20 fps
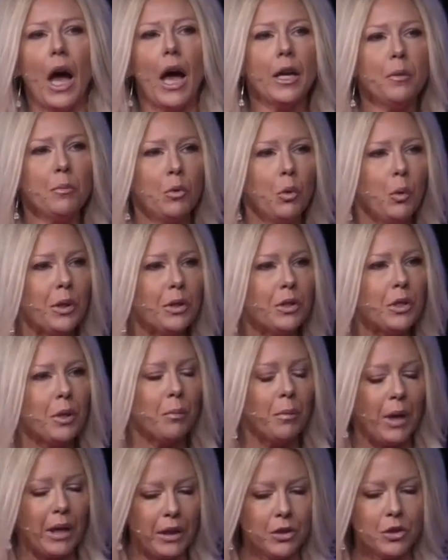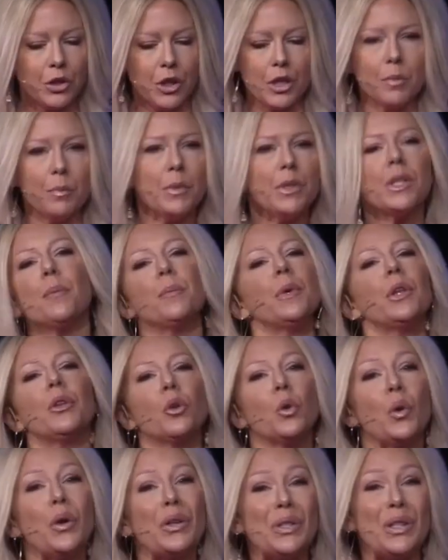I am going to make adjustments. I'm
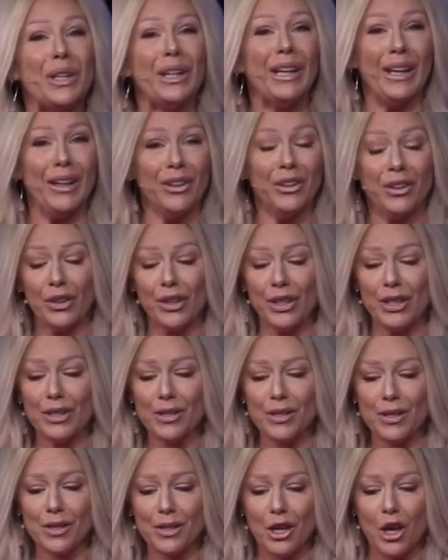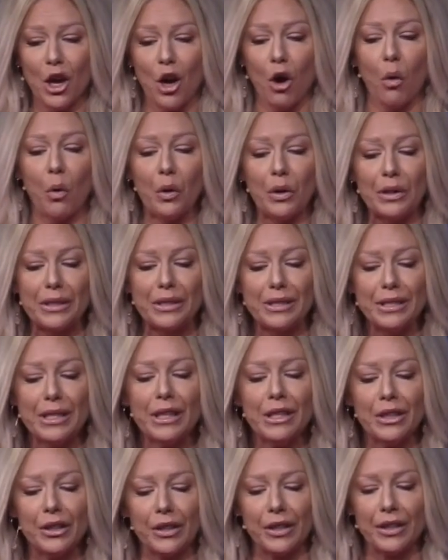either going to increase or
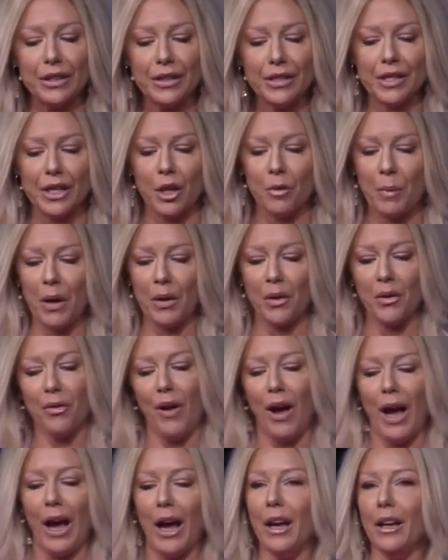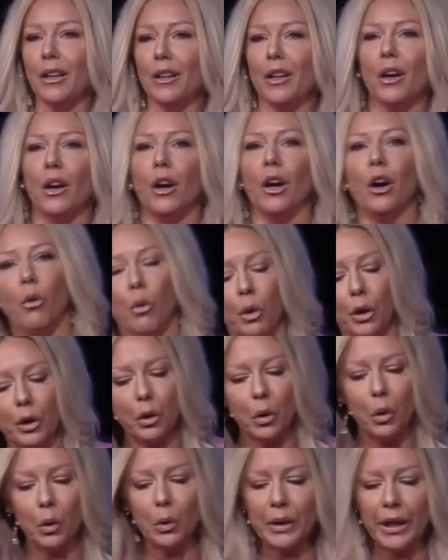decrease the amount of hot or
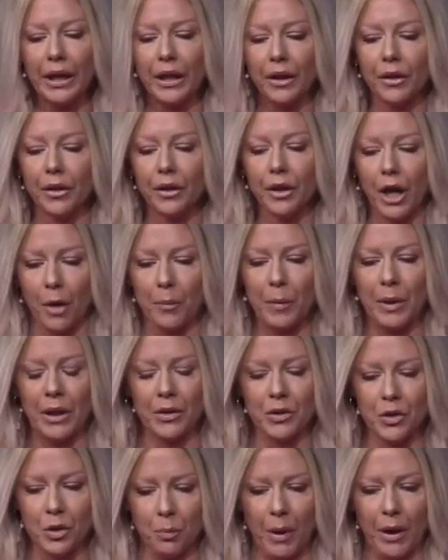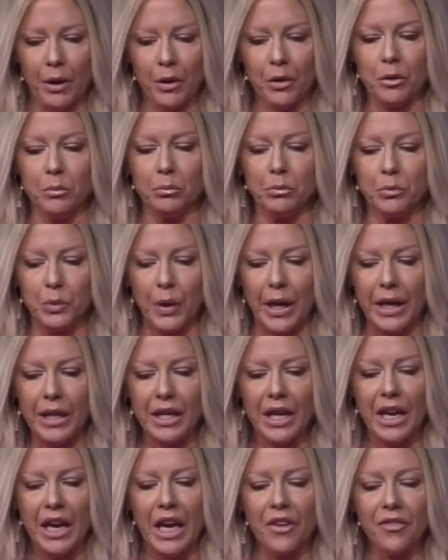cold air coming into my home,
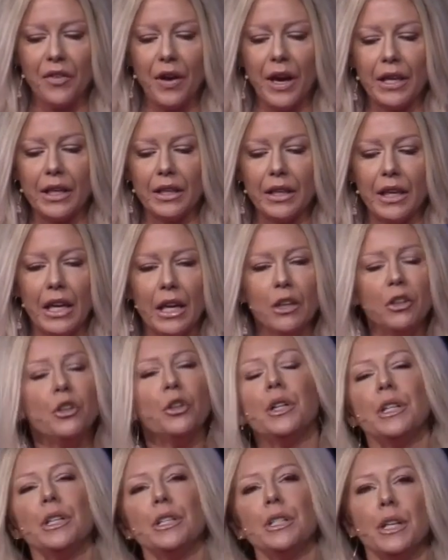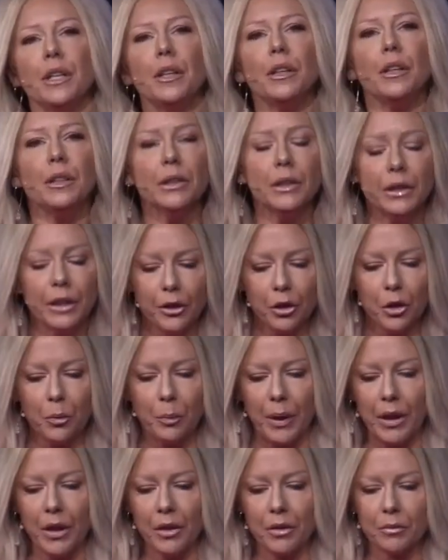right? If I increase it a little
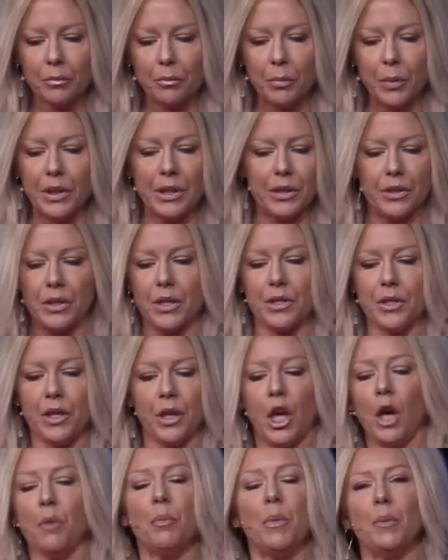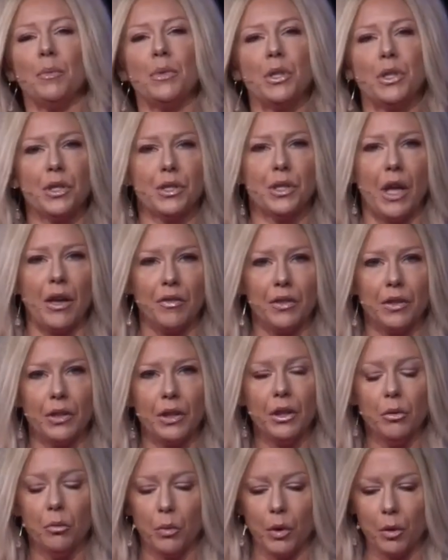bit, but it doesn't come up to
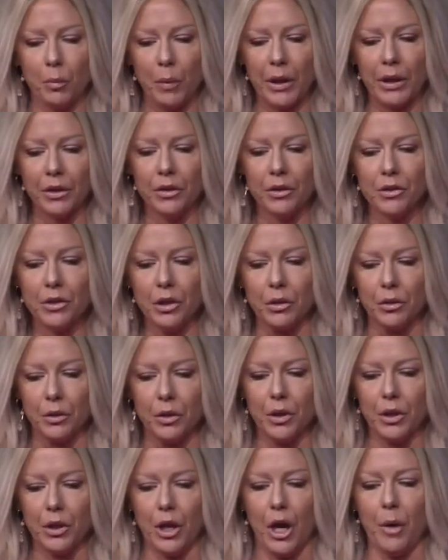70, what am I going to do?